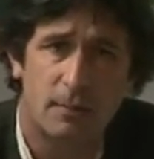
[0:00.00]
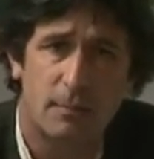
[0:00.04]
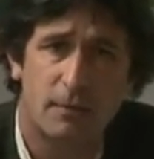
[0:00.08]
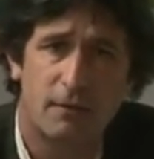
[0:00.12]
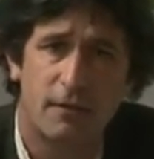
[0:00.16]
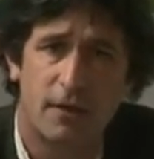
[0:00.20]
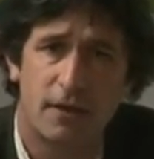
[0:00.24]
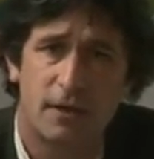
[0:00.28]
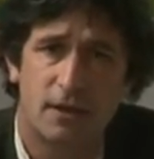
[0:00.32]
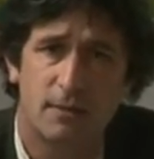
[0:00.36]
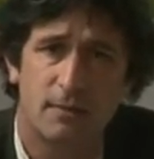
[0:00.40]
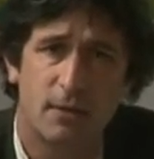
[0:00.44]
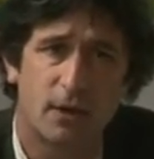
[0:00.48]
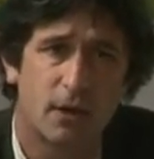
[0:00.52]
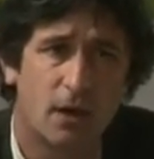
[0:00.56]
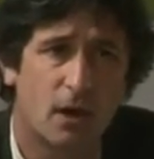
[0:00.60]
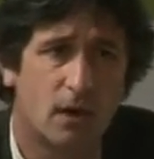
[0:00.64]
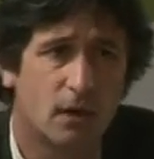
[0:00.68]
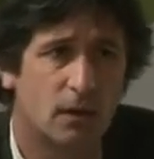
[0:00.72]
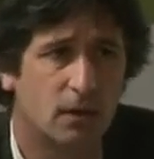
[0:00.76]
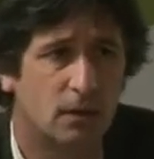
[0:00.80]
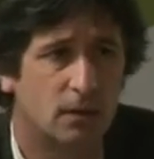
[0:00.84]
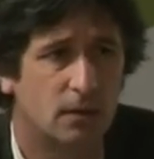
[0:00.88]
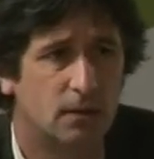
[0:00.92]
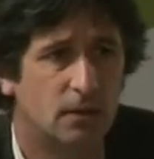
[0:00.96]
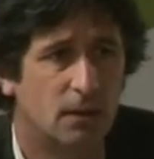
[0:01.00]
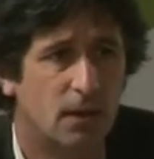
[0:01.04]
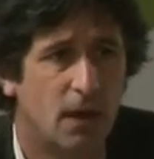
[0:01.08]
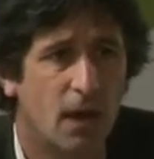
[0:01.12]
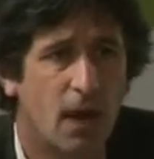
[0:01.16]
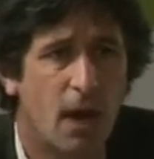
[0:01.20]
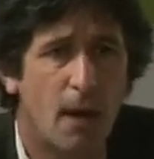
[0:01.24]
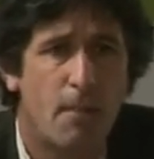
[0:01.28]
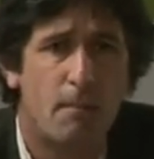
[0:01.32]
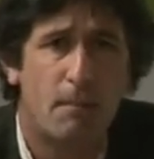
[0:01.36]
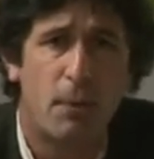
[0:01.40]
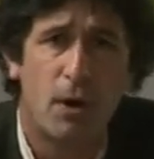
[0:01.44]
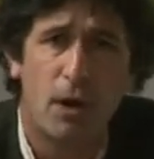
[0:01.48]
Professor McConnell,
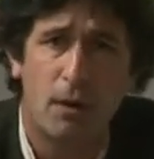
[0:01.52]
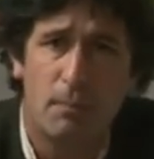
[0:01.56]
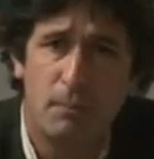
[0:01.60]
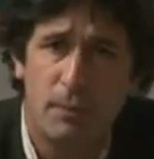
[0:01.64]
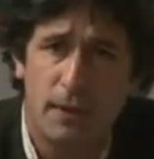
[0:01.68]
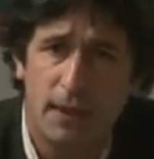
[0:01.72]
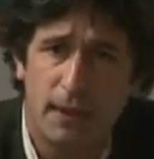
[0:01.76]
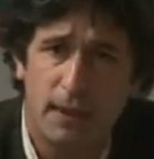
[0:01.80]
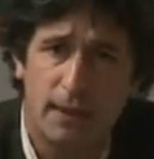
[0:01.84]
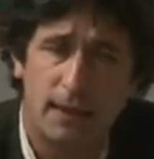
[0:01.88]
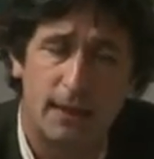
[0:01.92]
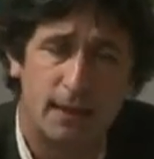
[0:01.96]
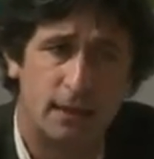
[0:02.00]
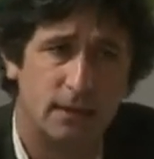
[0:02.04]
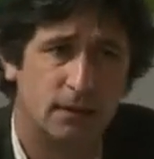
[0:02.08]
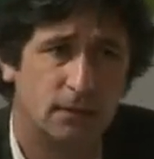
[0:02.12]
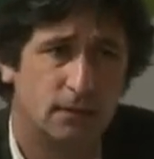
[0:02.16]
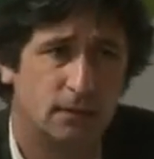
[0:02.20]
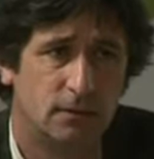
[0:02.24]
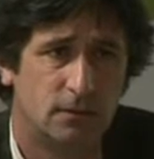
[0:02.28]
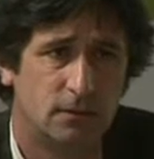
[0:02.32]
publicly